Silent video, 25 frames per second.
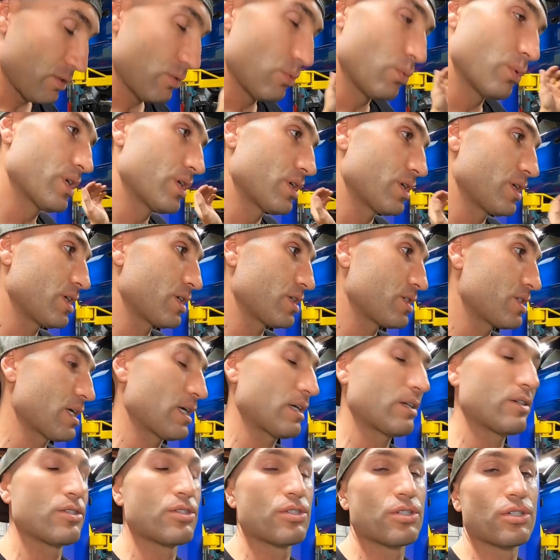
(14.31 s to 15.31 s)
We're not
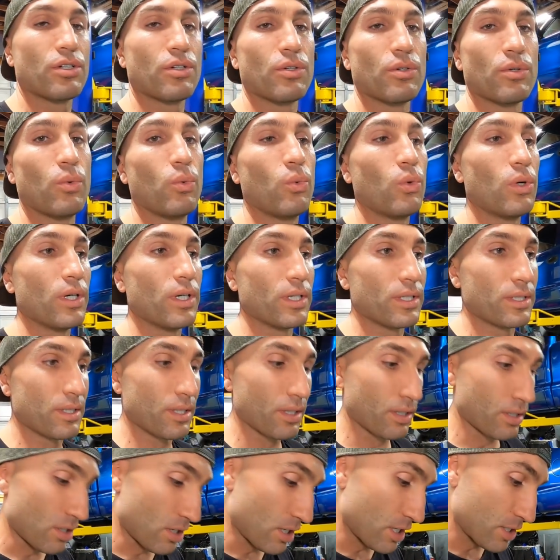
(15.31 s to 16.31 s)
exactly sure what
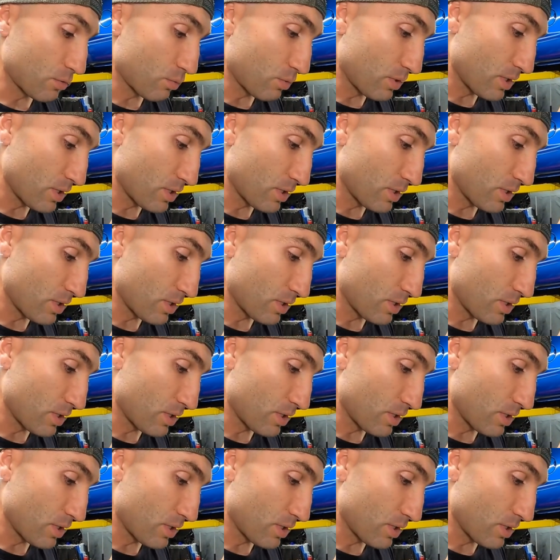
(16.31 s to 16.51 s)
the cause